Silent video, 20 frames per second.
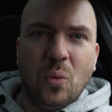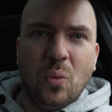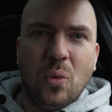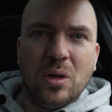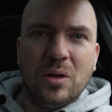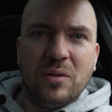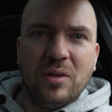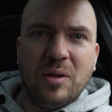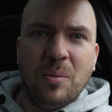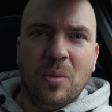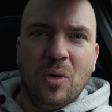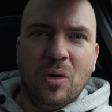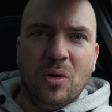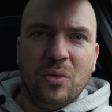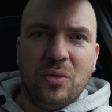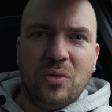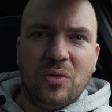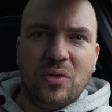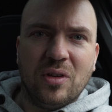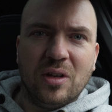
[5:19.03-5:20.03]
one of the
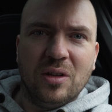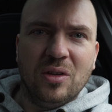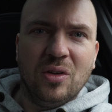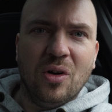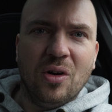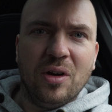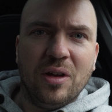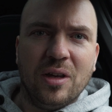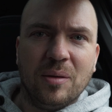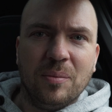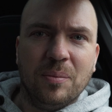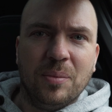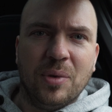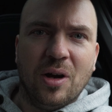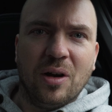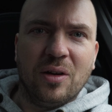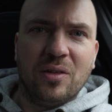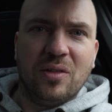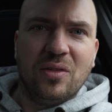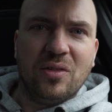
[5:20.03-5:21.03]
most annoying
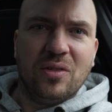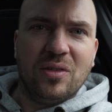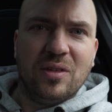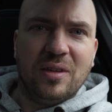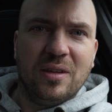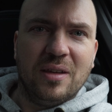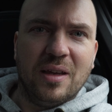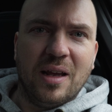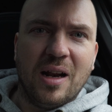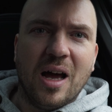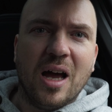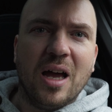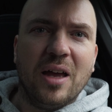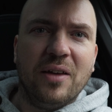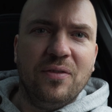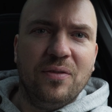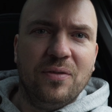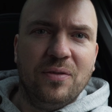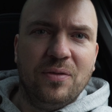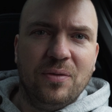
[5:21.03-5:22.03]
bugs that
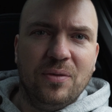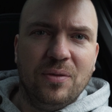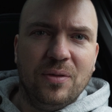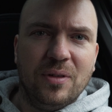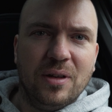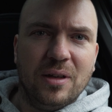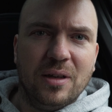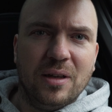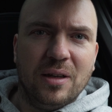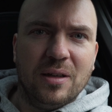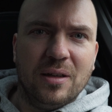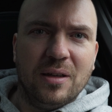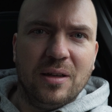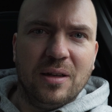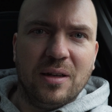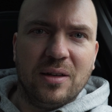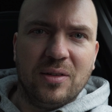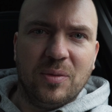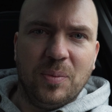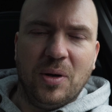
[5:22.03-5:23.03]
I've
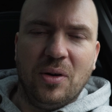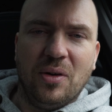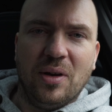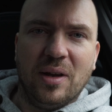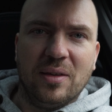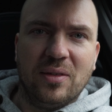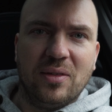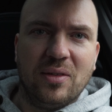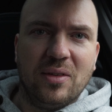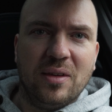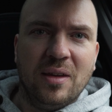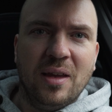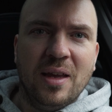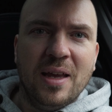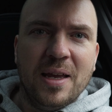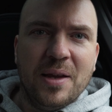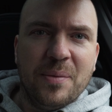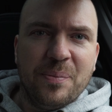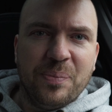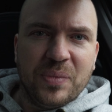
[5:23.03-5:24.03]
experienced
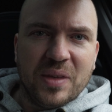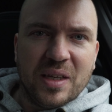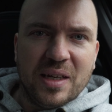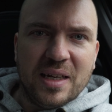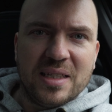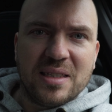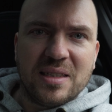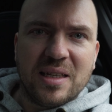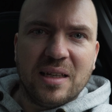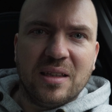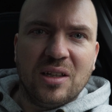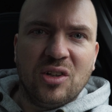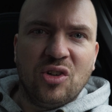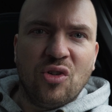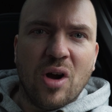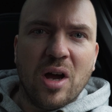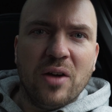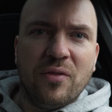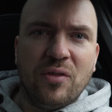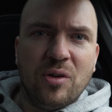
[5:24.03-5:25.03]
is that the
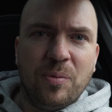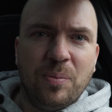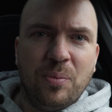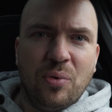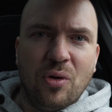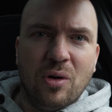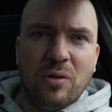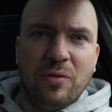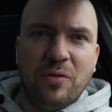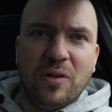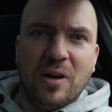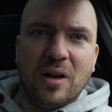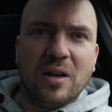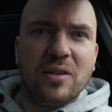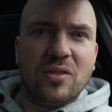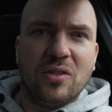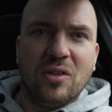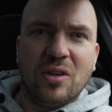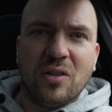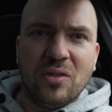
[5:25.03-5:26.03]
driver
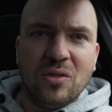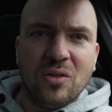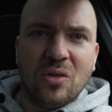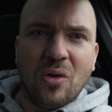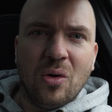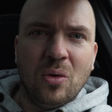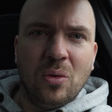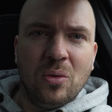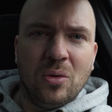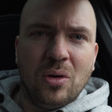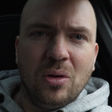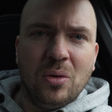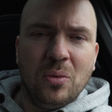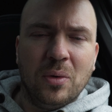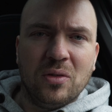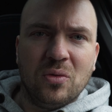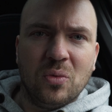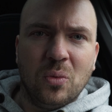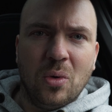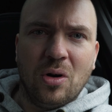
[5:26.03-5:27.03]
profiles doesn't all
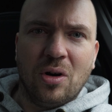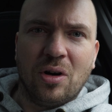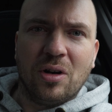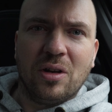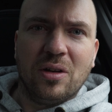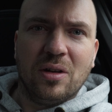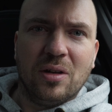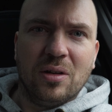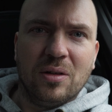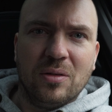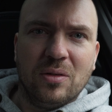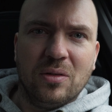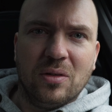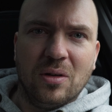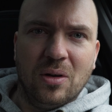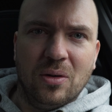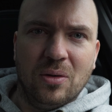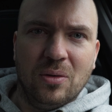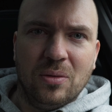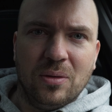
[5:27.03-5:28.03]
always work.
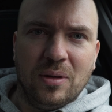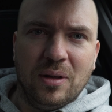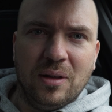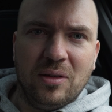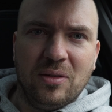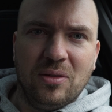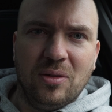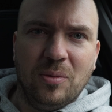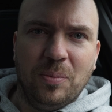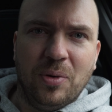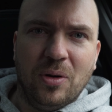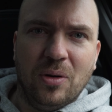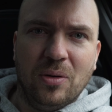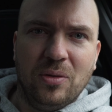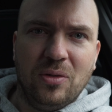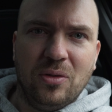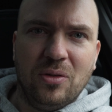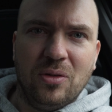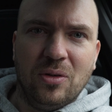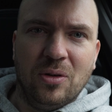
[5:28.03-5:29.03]
So it's
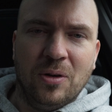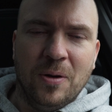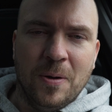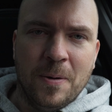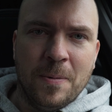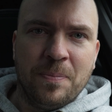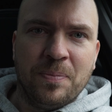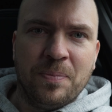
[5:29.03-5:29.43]
supposed to,